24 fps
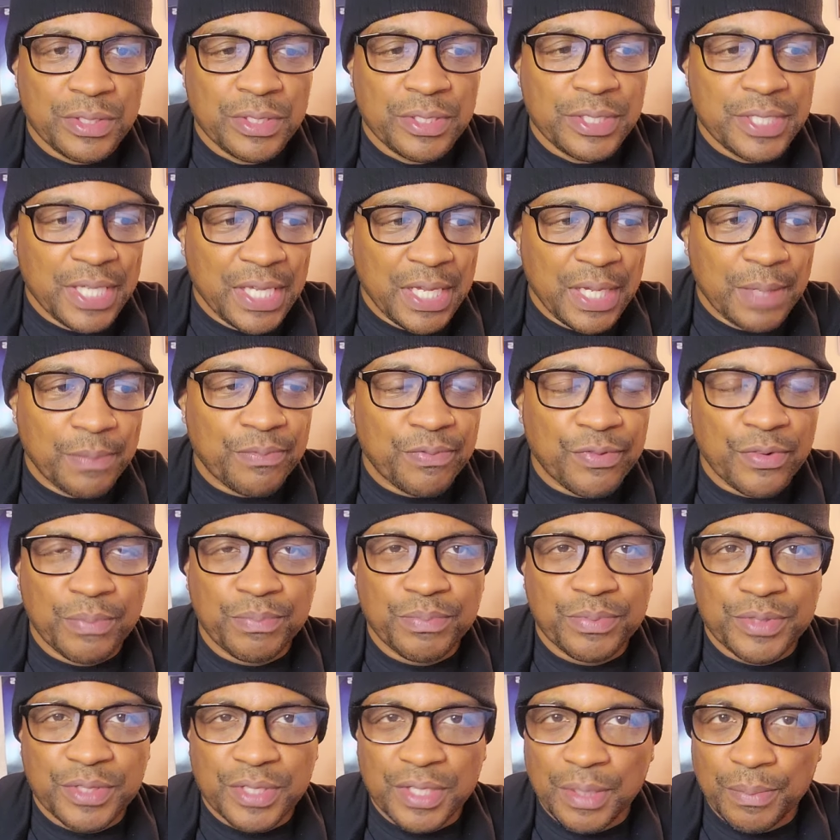deemed from
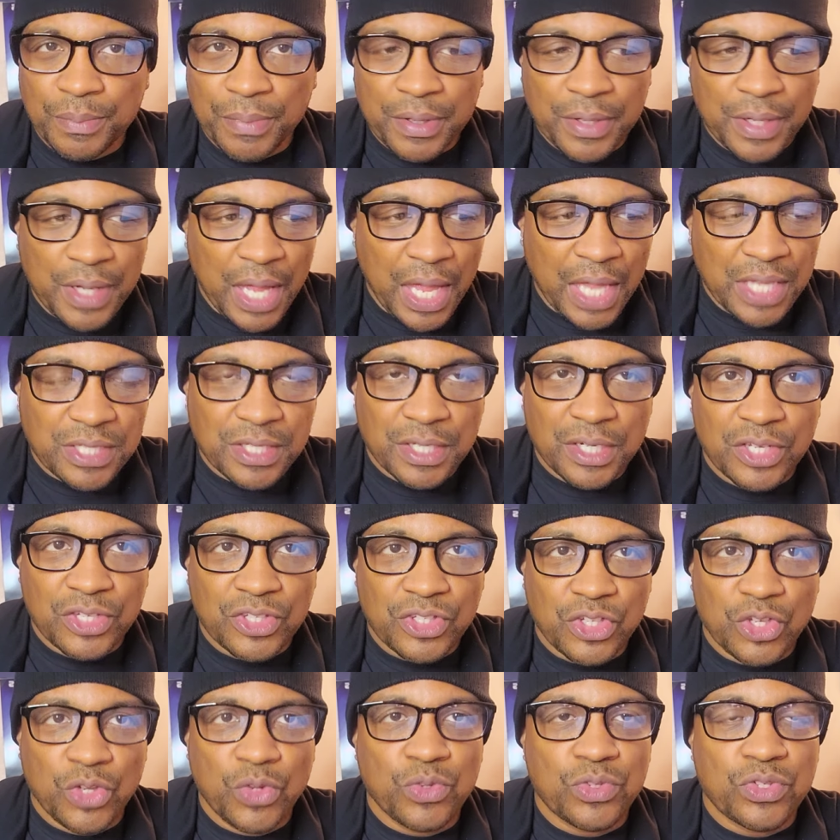some as an
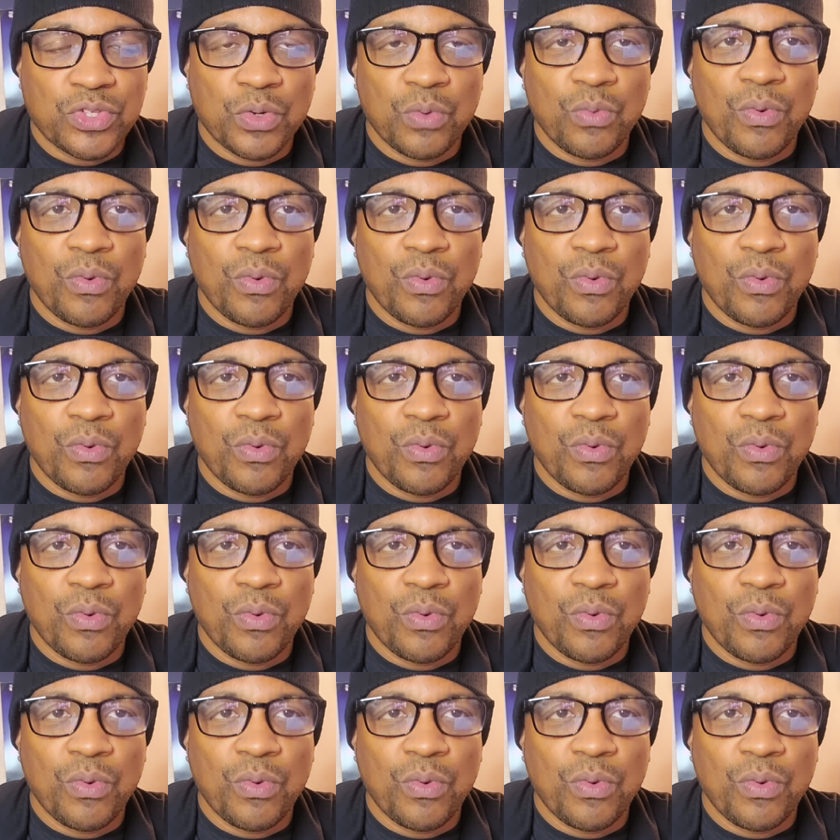excuse to